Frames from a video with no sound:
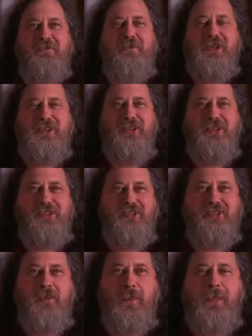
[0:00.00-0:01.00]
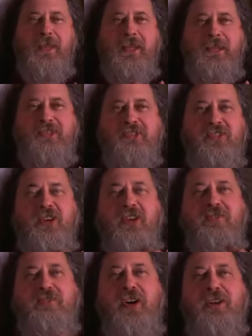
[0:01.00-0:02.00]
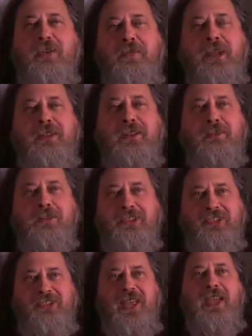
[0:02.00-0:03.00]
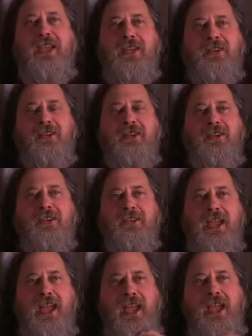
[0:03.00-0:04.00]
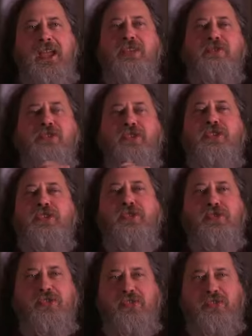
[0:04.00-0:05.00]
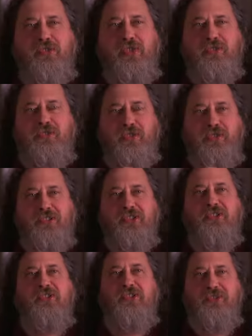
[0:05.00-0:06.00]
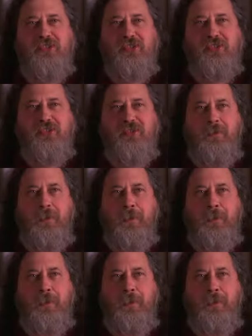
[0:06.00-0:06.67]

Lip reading: because it's a fundamental mistake to ever use software as a service.